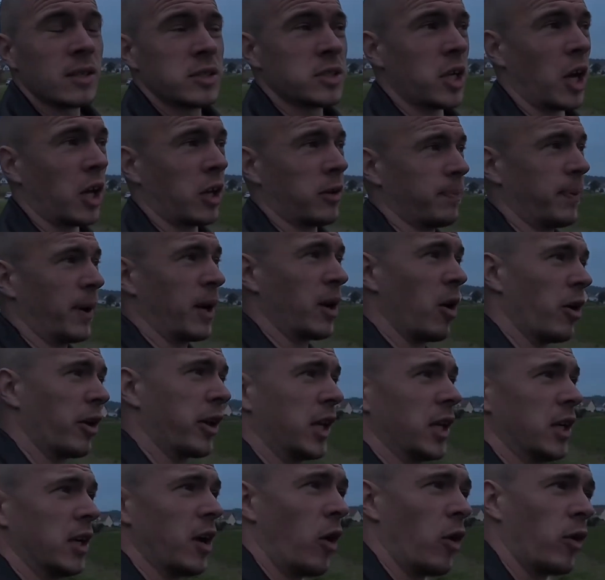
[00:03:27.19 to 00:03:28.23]
just because
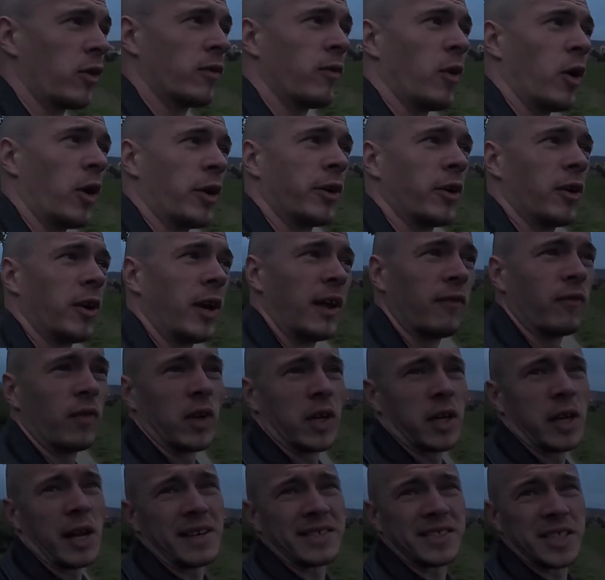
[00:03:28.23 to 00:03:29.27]
they don't want to live in
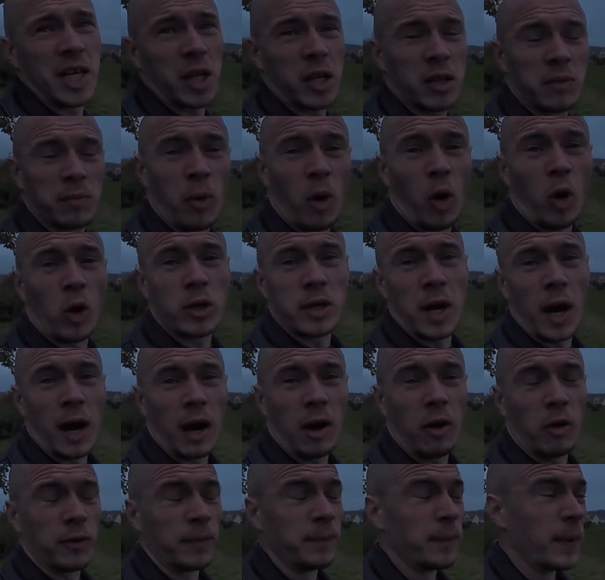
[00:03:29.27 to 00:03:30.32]
such a small
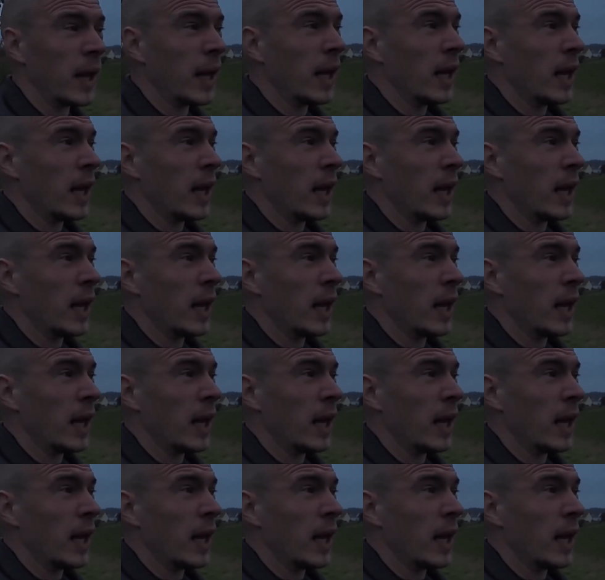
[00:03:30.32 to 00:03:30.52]
town.